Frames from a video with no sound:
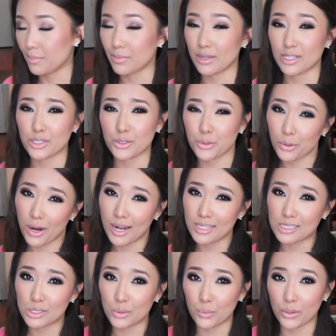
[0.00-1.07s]
I'm going to try
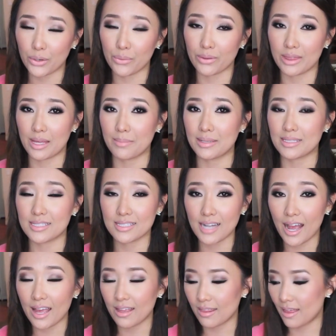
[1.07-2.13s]
to work with them and
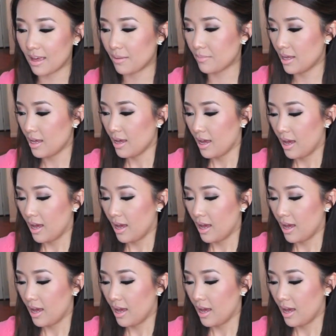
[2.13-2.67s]
style them.